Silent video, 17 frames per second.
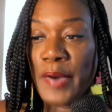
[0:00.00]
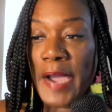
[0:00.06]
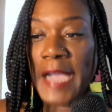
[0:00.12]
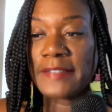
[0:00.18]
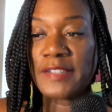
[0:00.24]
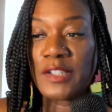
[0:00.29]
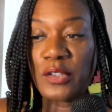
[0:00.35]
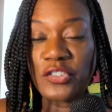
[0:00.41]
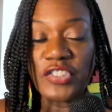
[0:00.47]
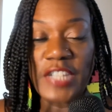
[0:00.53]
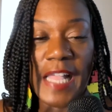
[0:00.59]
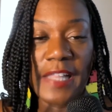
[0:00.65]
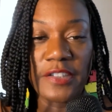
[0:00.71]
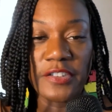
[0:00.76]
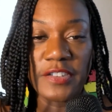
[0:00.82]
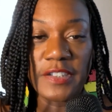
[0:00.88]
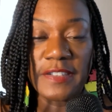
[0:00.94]
practical
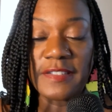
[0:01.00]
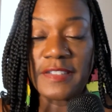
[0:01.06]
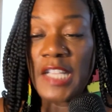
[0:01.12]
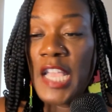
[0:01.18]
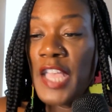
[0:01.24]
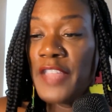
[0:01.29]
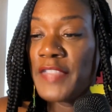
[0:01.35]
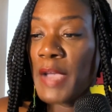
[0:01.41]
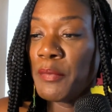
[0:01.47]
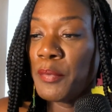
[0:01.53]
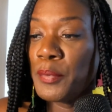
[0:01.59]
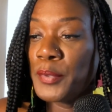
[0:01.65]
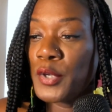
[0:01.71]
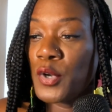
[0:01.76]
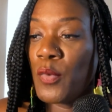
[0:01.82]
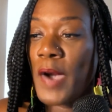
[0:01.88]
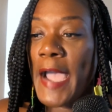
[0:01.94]
challenges that will
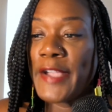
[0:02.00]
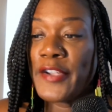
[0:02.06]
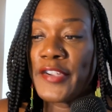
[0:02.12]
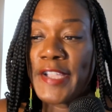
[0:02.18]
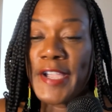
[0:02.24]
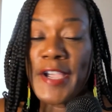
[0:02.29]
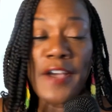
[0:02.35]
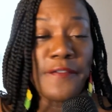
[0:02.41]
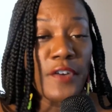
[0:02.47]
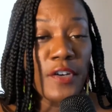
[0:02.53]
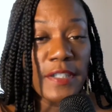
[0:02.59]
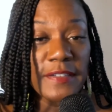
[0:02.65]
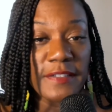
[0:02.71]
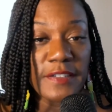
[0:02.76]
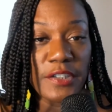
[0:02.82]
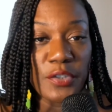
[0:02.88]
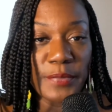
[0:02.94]
require careful
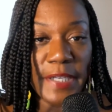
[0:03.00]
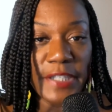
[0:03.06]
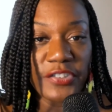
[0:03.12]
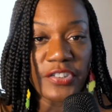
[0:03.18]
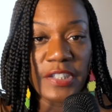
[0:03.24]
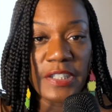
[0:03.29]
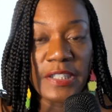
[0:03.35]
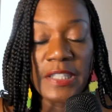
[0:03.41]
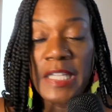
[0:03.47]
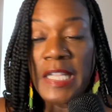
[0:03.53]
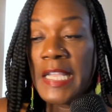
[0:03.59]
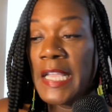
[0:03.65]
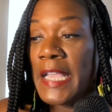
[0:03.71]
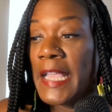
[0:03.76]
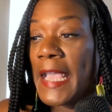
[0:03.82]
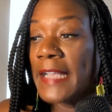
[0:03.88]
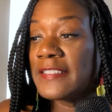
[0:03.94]
consideration,
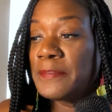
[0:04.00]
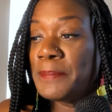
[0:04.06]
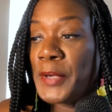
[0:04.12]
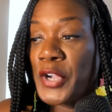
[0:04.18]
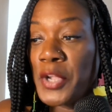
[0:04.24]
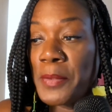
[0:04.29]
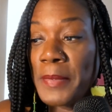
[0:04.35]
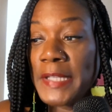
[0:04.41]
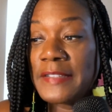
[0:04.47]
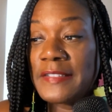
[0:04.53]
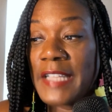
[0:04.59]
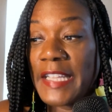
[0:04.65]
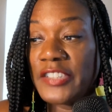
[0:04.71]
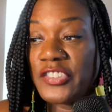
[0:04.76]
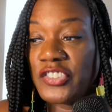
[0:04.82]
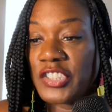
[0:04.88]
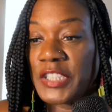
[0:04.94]

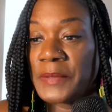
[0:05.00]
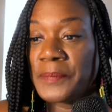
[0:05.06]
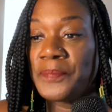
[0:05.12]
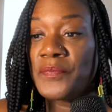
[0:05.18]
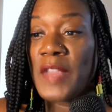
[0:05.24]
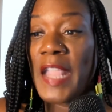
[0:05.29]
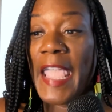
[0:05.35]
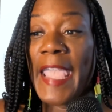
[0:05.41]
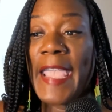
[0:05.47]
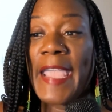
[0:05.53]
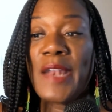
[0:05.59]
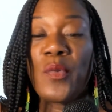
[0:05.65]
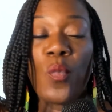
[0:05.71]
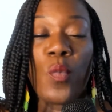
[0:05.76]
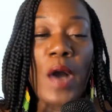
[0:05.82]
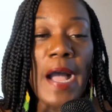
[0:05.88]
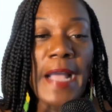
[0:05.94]
experimentation,
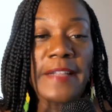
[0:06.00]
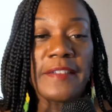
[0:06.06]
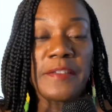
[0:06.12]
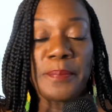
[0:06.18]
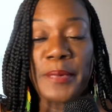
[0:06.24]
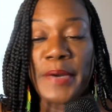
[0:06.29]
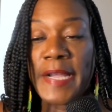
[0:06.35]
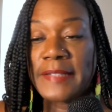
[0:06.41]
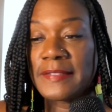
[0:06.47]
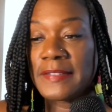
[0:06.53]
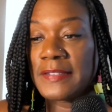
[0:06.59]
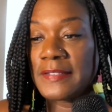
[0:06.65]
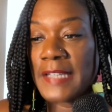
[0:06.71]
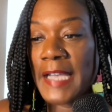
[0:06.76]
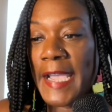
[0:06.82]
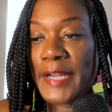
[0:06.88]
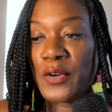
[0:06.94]
and widespread
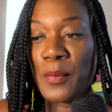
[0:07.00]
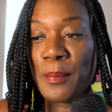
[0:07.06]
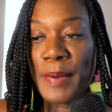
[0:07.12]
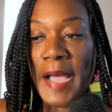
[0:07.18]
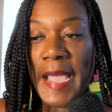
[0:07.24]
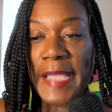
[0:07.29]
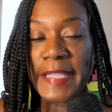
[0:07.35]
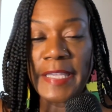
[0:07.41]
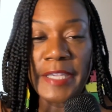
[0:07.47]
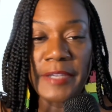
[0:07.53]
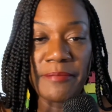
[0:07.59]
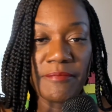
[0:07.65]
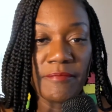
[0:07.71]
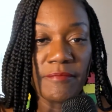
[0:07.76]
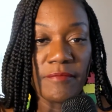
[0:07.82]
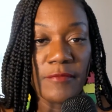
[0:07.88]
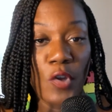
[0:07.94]
societal buy in
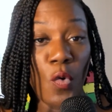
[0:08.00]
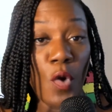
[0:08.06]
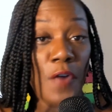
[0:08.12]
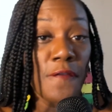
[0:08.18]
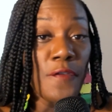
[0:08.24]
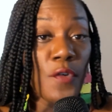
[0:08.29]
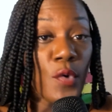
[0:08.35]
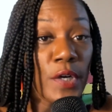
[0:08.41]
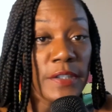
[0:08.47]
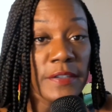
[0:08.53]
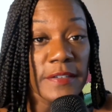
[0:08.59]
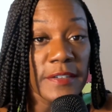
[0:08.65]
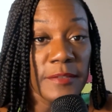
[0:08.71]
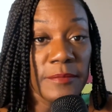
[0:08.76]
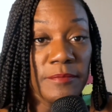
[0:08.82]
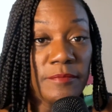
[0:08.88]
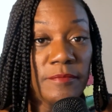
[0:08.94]
or
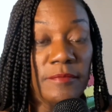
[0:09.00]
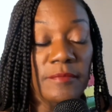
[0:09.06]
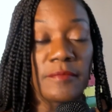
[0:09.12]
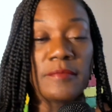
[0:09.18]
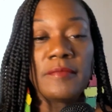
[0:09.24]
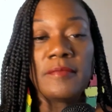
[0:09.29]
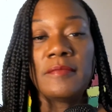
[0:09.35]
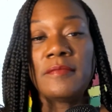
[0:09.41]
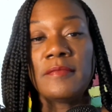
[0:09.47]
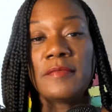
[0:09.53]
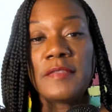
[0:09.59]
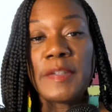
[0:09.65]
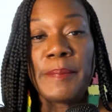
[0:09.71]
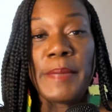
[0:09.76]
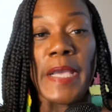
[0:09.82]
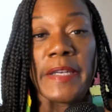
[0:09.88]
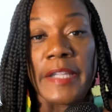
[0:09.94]
force,
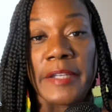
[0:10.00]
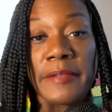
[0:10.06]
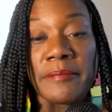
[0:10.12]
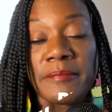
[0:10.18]
depending.